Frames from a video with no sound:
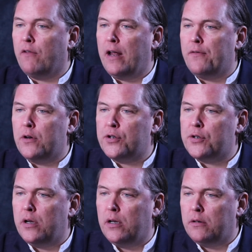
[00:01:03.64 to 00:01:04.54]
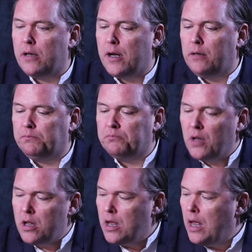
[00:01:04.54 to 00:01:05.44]
flavors, and
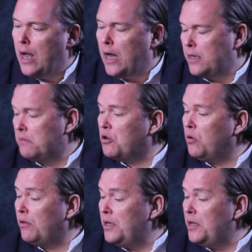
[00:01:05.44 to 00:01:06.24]
I'd call